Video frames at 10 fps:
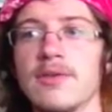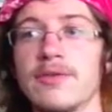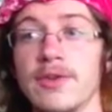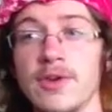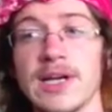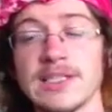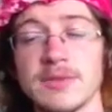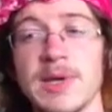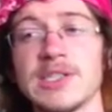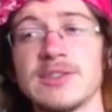for you guys
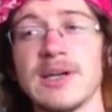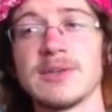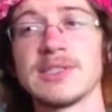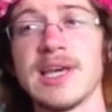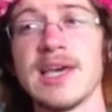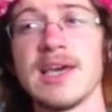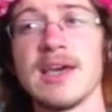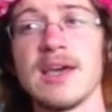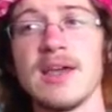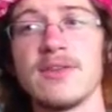especially, I would
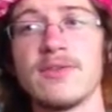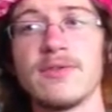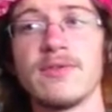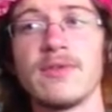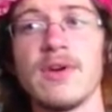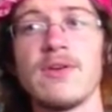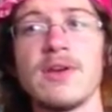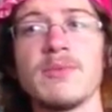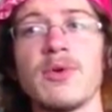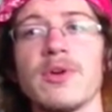say it's very
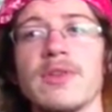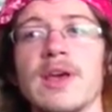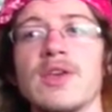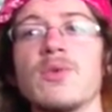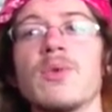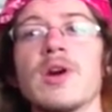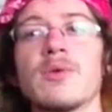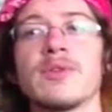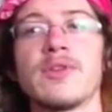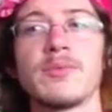important that you
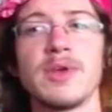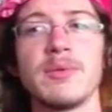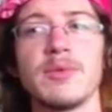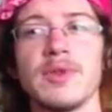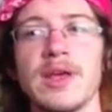work with other people,